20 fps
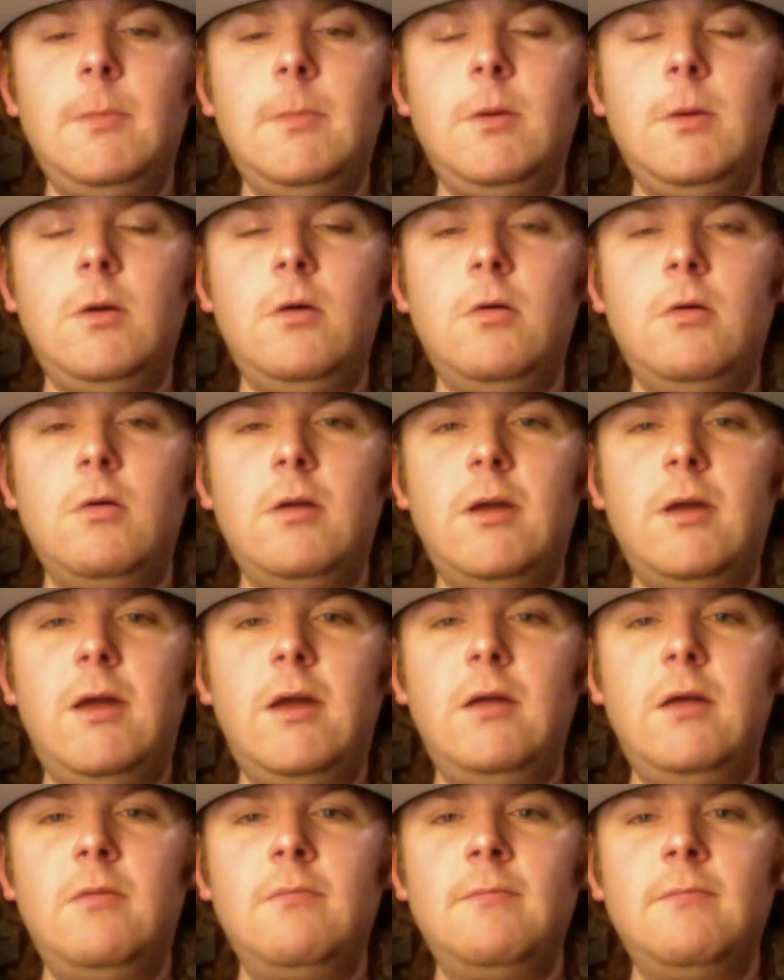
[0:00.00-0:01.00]

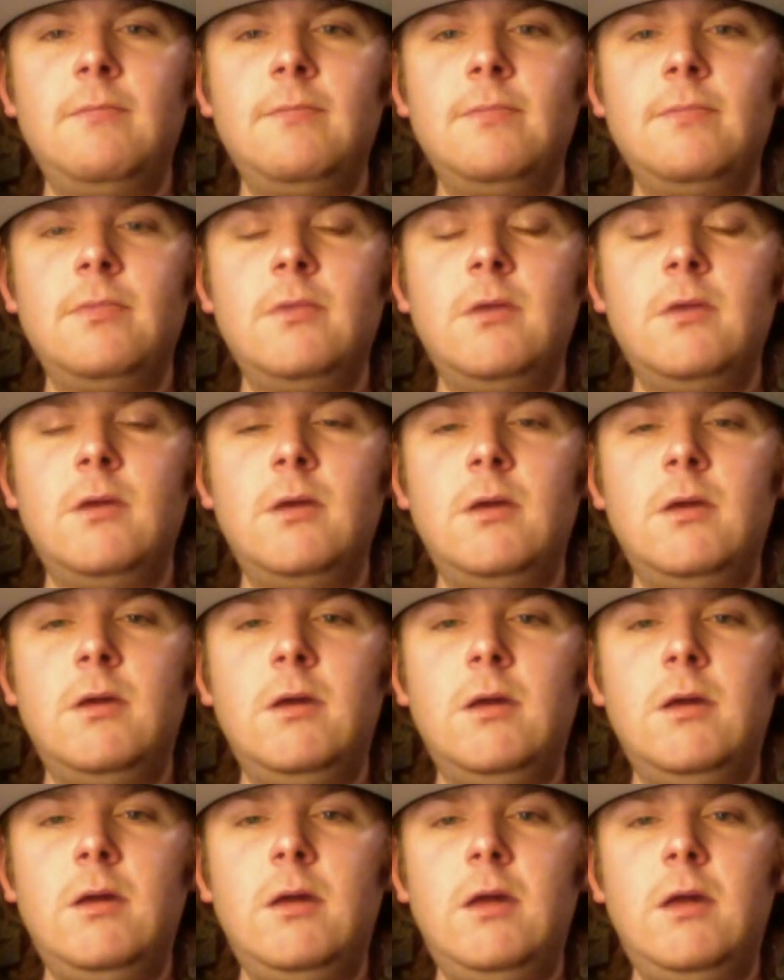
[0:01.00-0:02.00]
Okay,
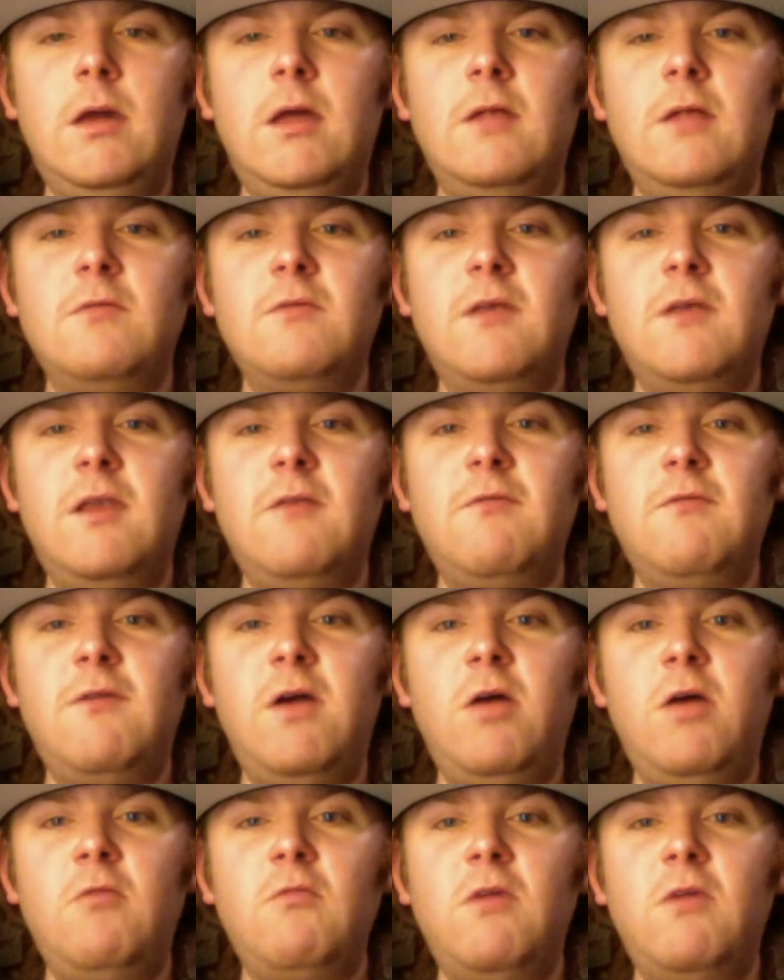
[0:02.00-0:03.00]
it's
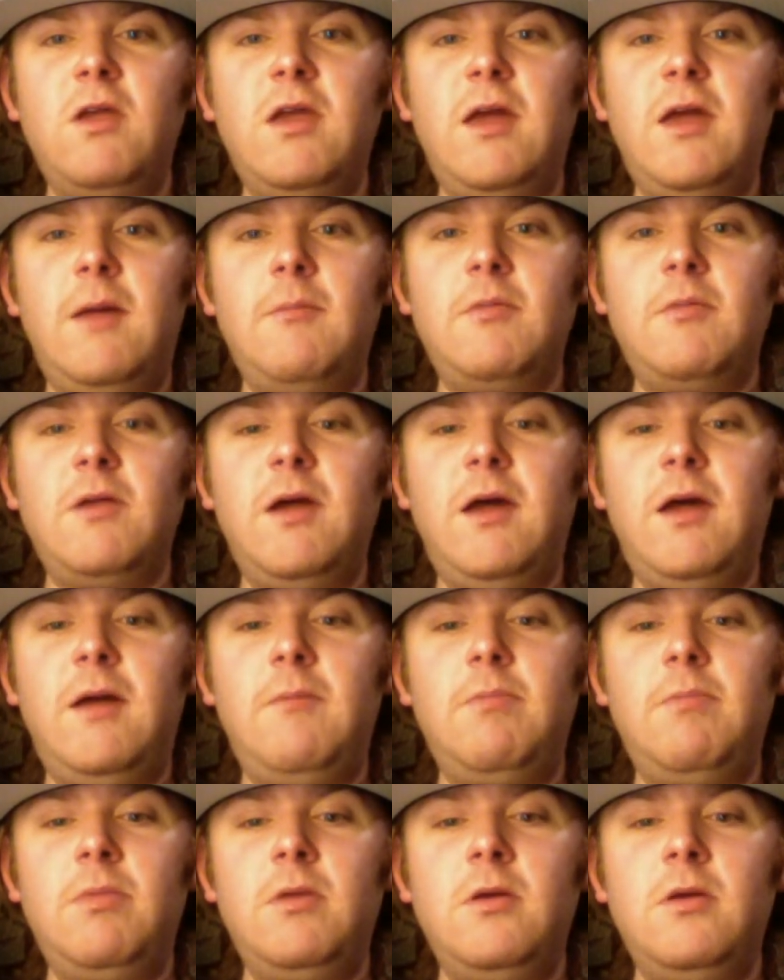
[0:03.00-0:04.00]
NFL recap
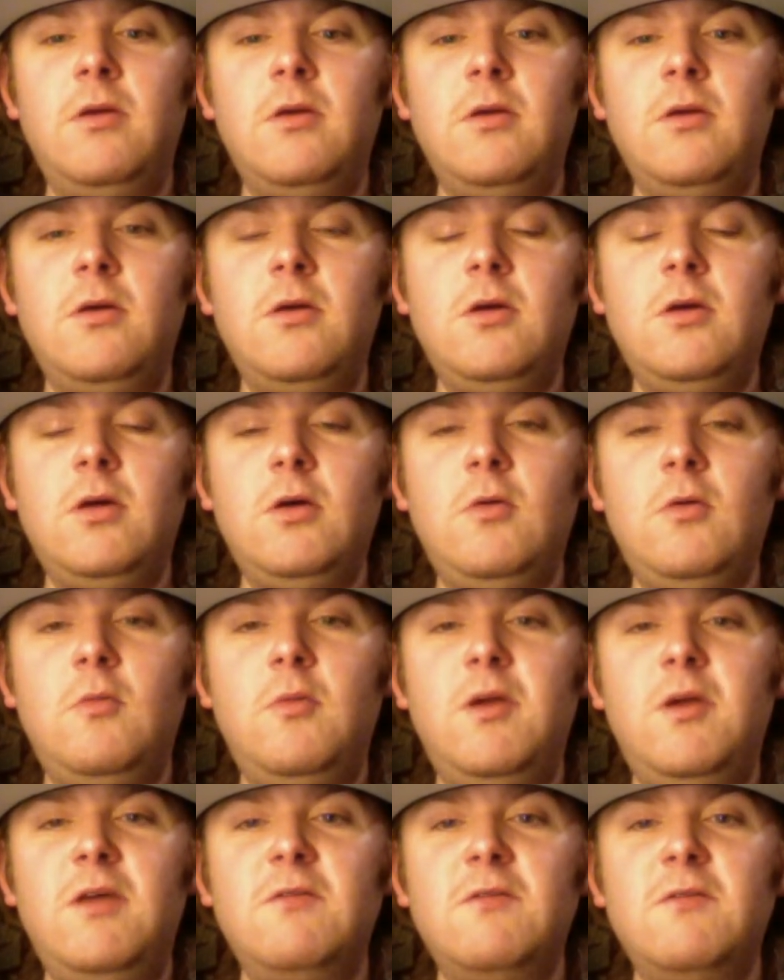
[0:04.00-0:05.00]
time.
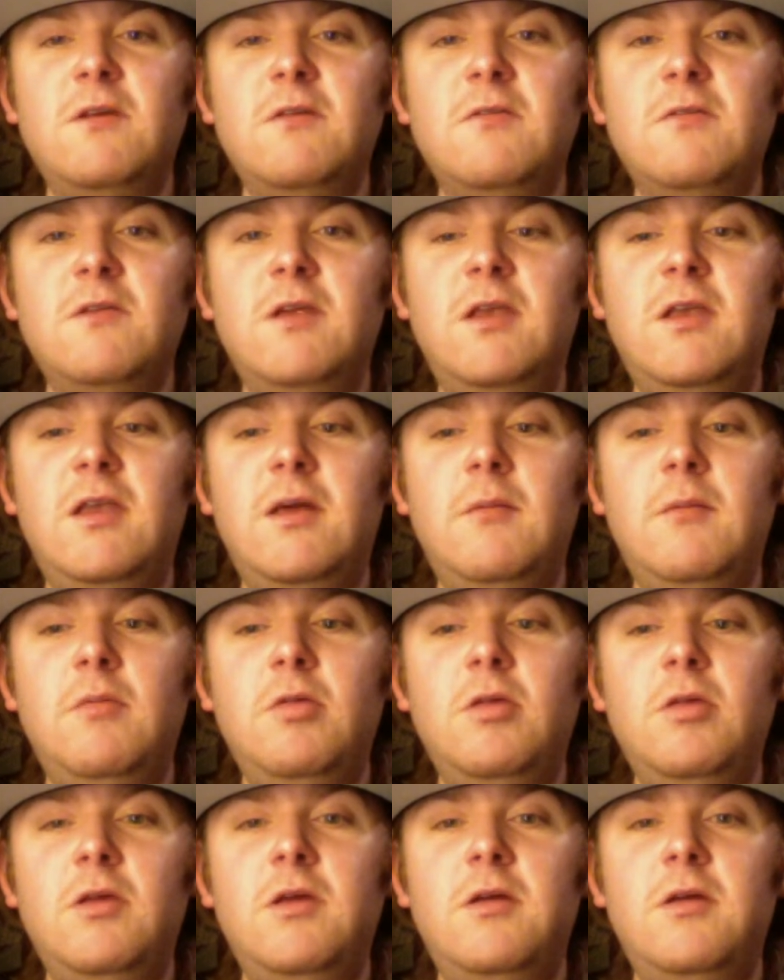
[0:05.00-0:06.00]
Week 16, I
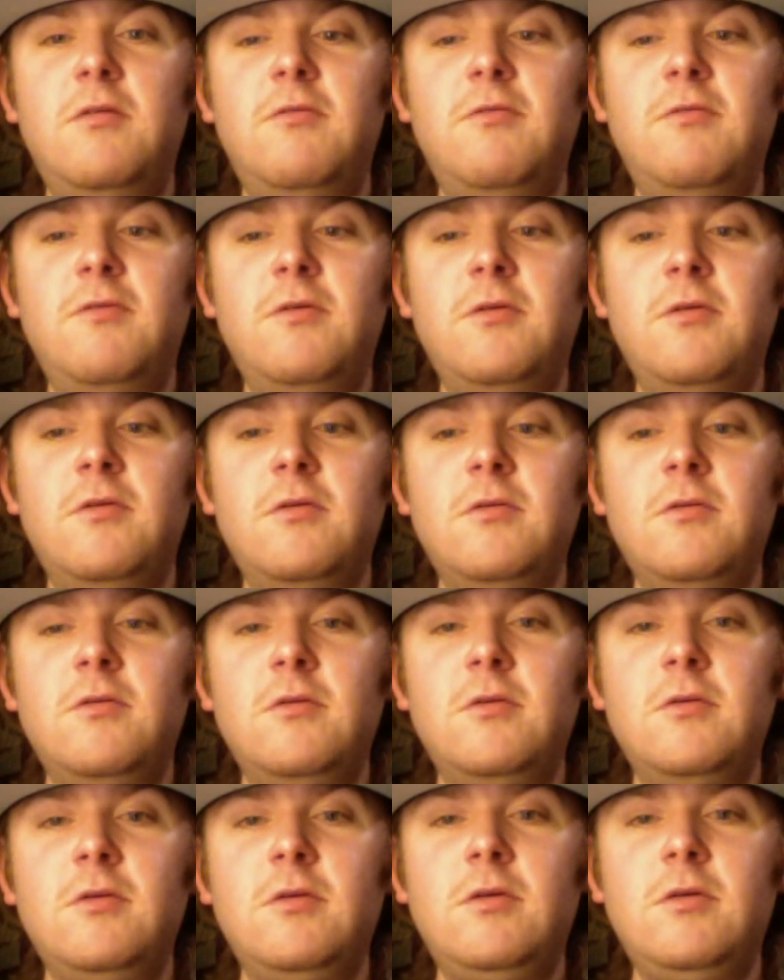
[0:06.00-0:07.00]
believe.
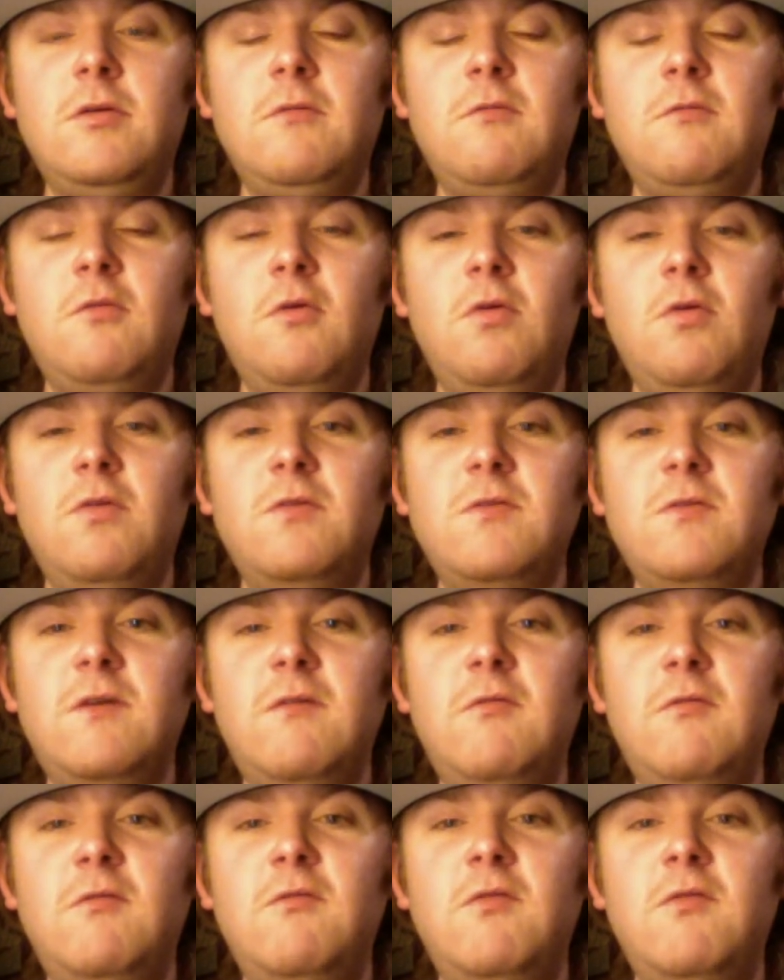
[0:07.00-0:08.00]
For all the
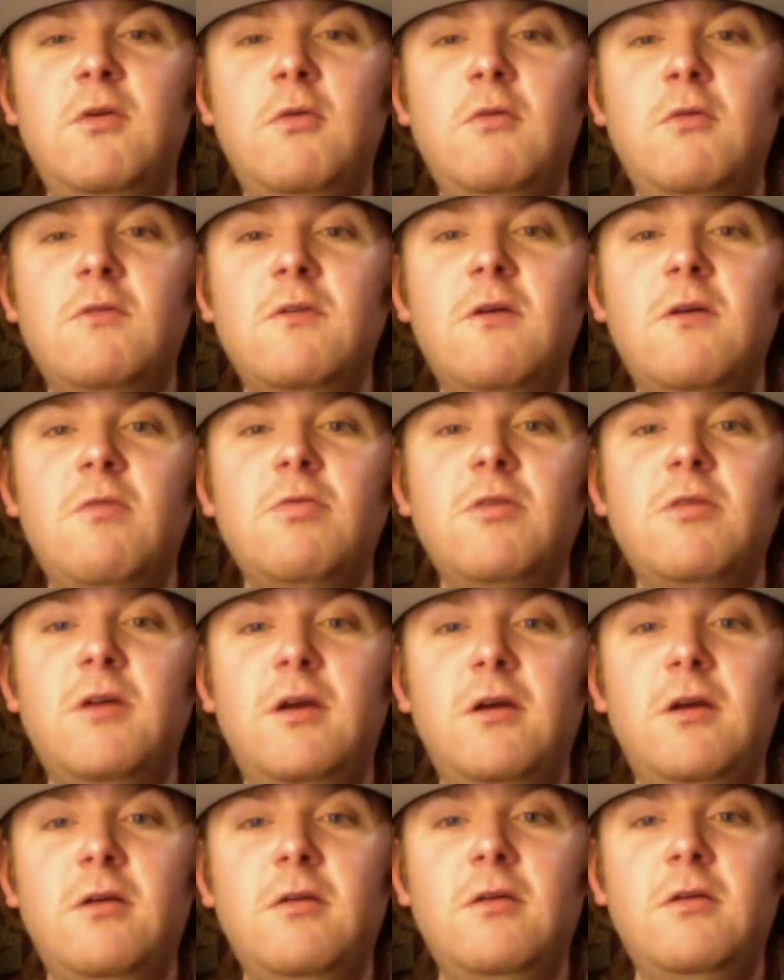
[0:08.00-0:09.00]
7 viewers out
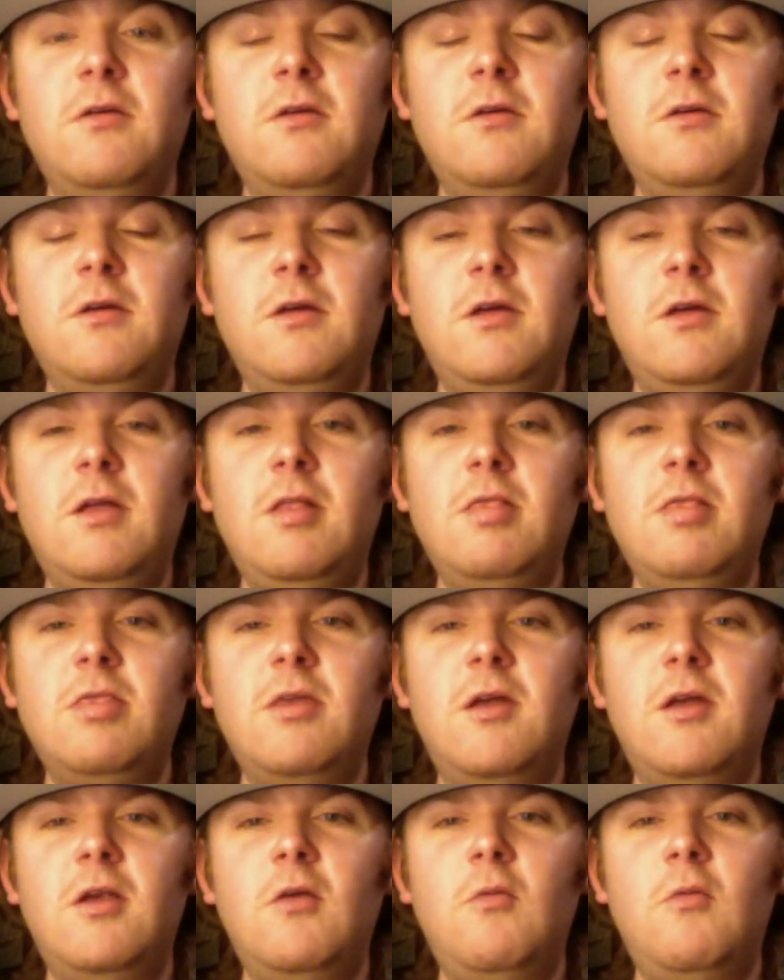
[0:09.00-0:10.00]
there
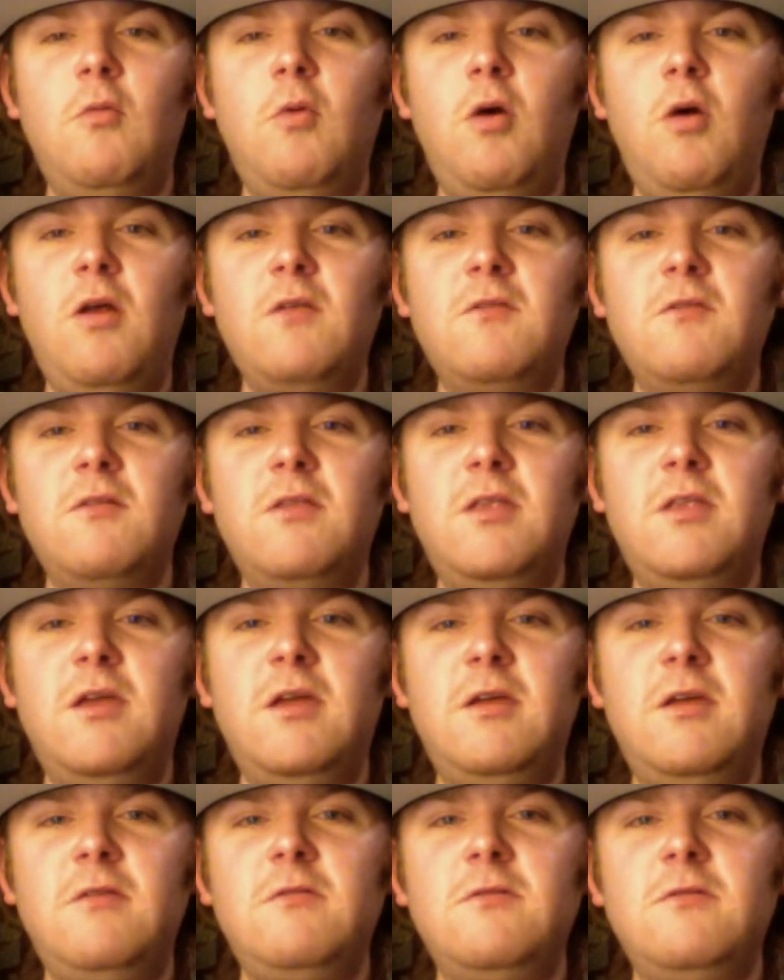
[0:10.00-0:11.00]
that are watching
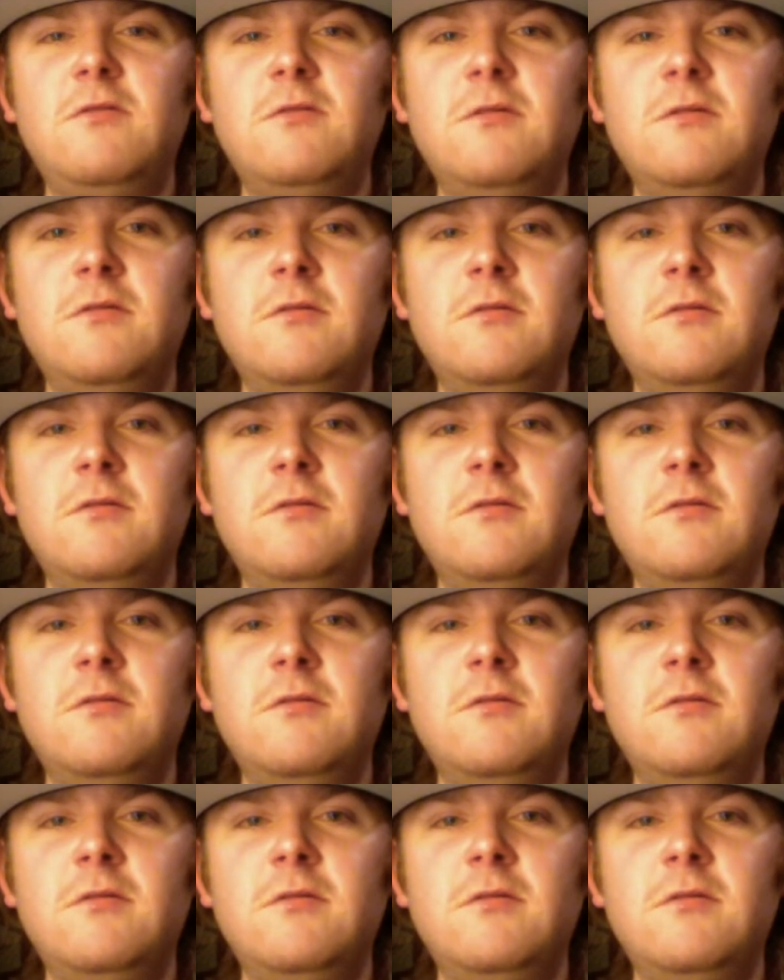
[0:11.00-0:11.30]
these.